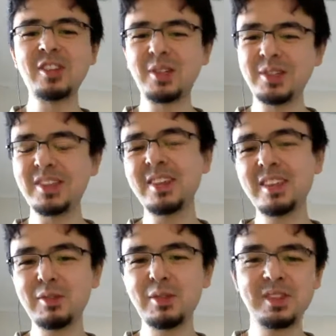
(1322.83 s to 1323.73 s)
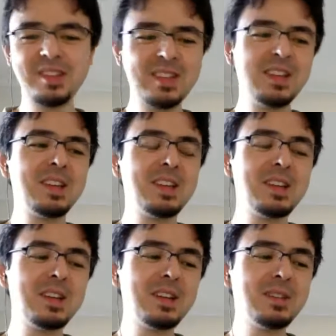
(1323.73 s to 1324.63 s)
got to the end of it.
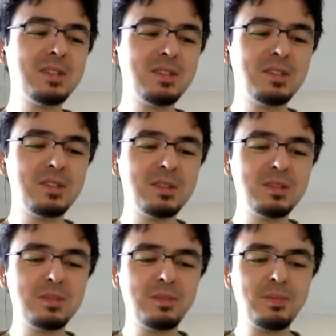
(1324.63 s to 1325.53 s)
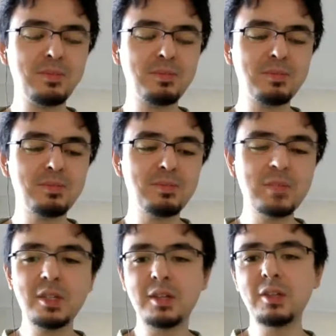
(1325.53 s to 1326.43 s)
And
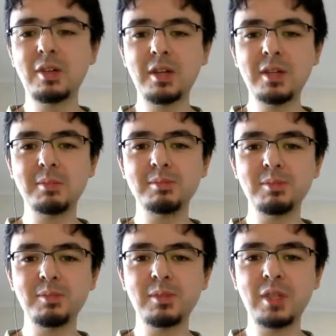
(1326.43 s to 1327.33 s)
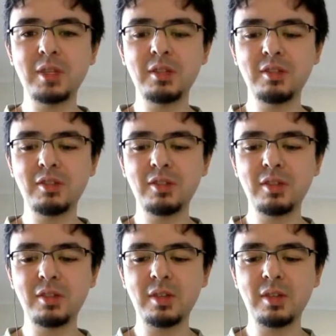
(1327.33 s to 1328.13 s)
yeah, here I am. It's a